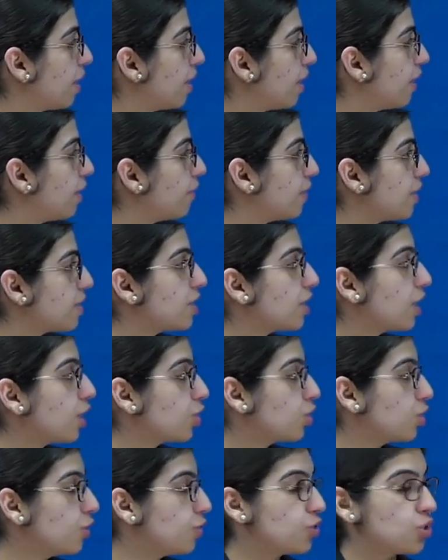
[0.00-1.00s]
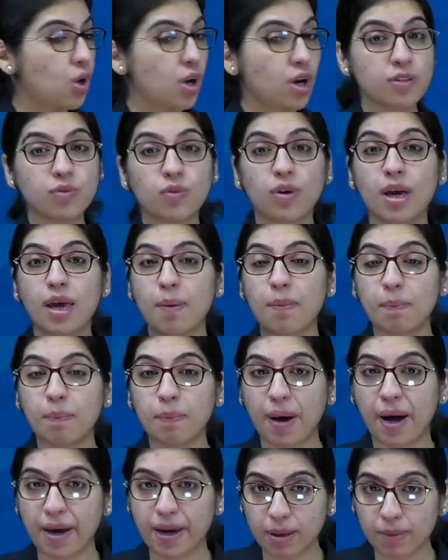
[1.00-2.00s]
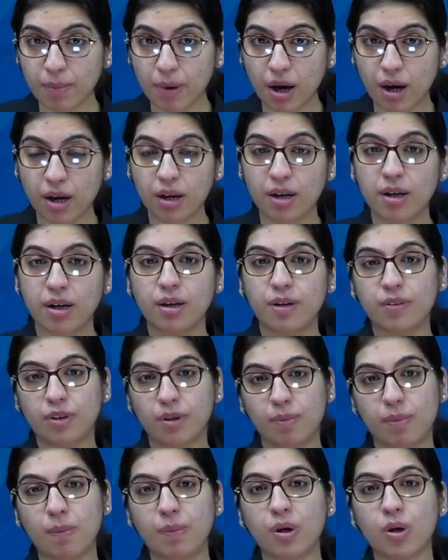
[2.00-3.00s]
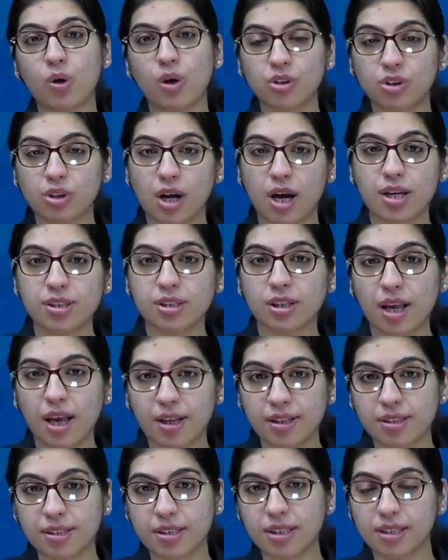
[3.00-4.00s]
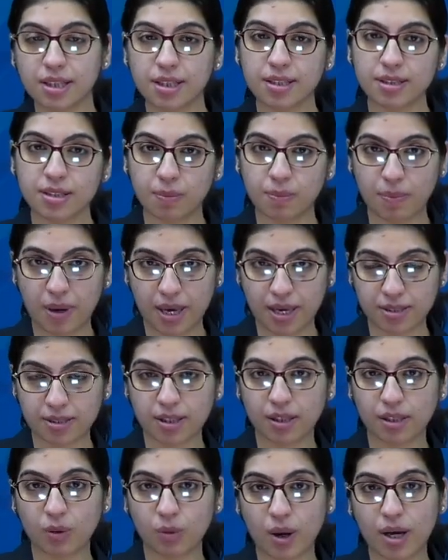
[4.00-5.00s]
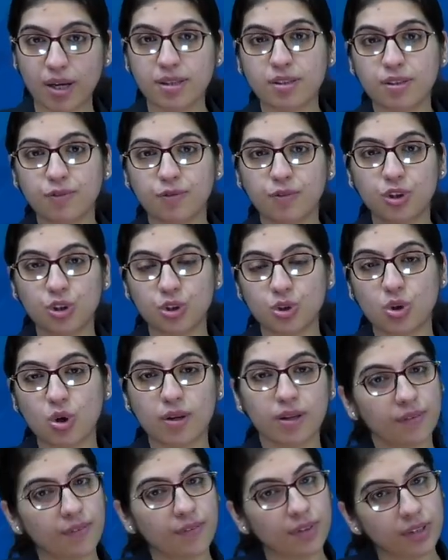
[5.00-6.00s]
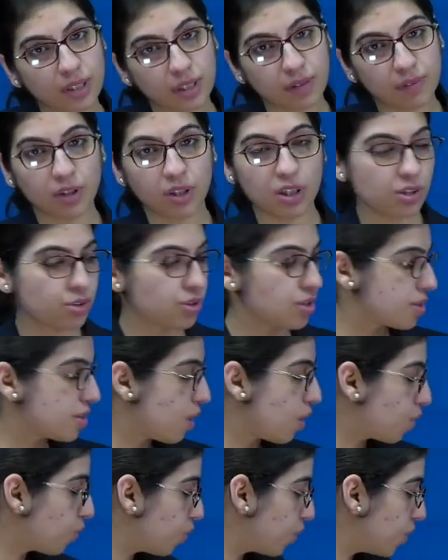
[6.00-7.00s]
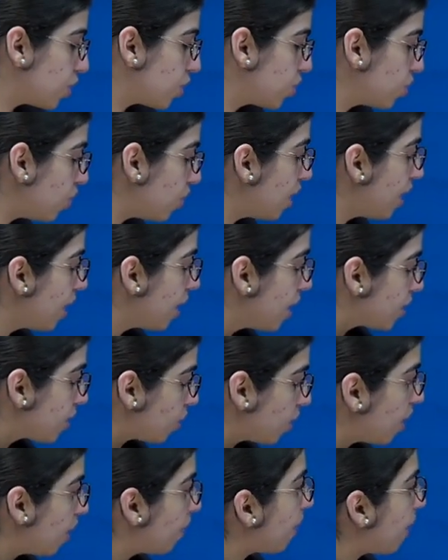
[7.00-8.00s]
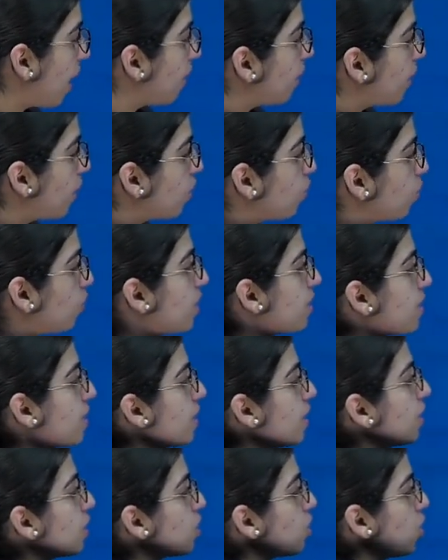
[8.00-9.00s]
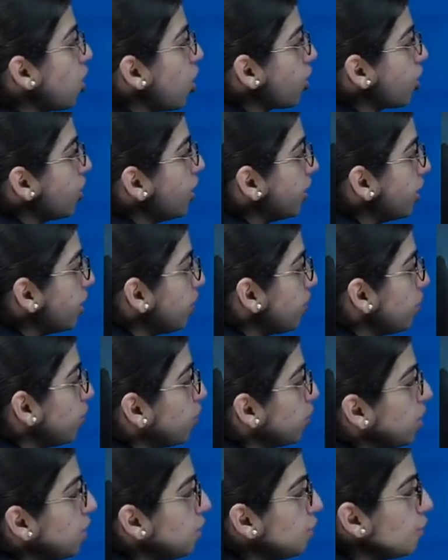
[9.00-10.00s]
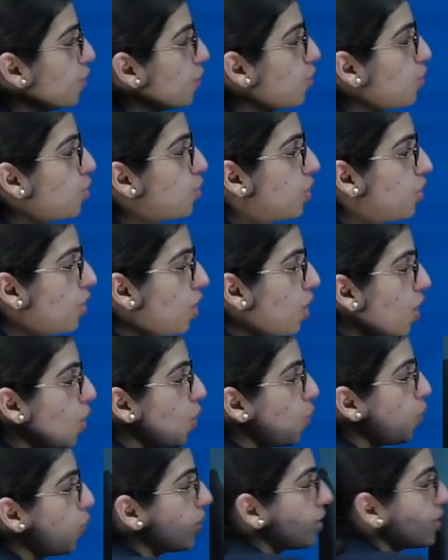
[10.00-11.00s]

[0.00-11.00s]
Investigation of choice for empyema, remember contrast enhanced CT is the best. Otherwise, if it is not given, then even ultrasound will do. So, in empyema, you will see this loculated pleural effusion with